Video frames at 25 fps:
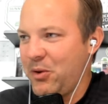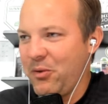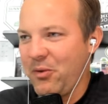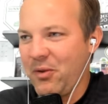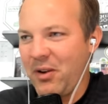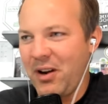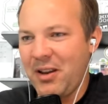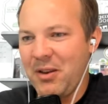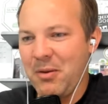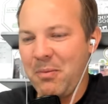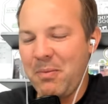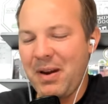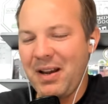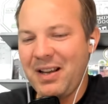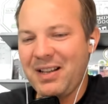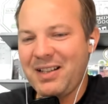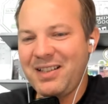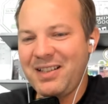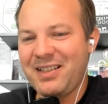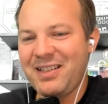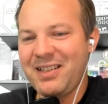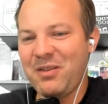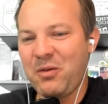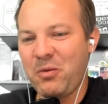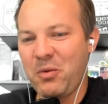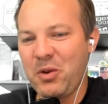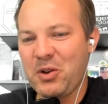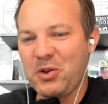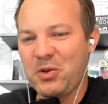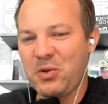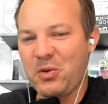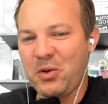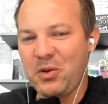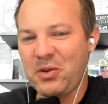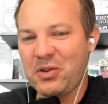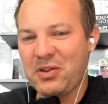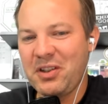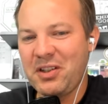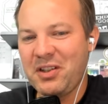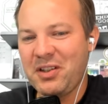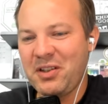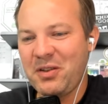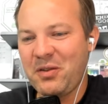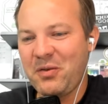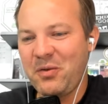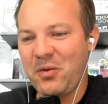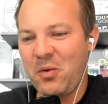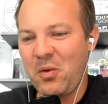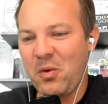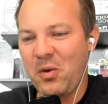you find the best
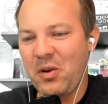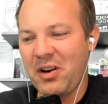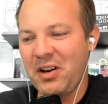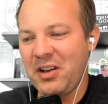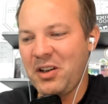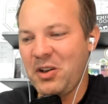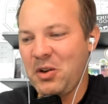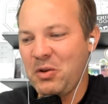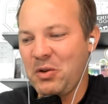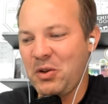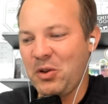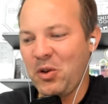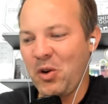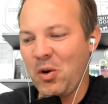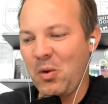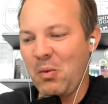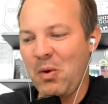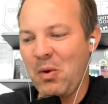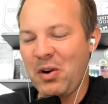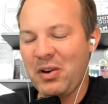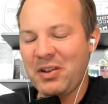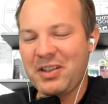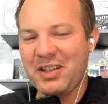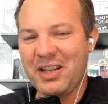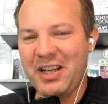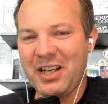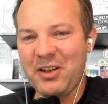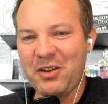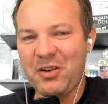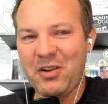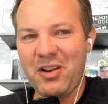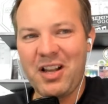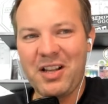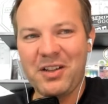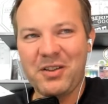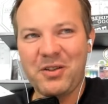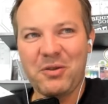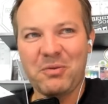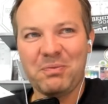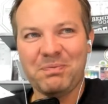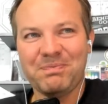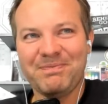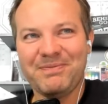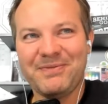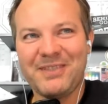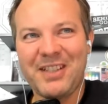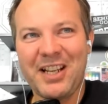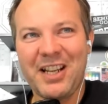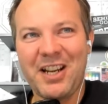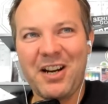resources for using Chromebooks in your classroom.
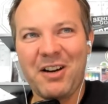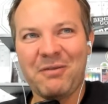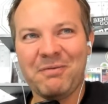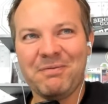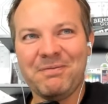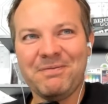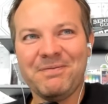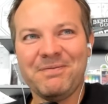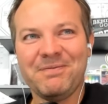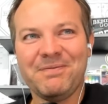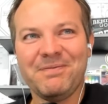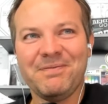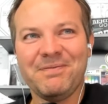Take care.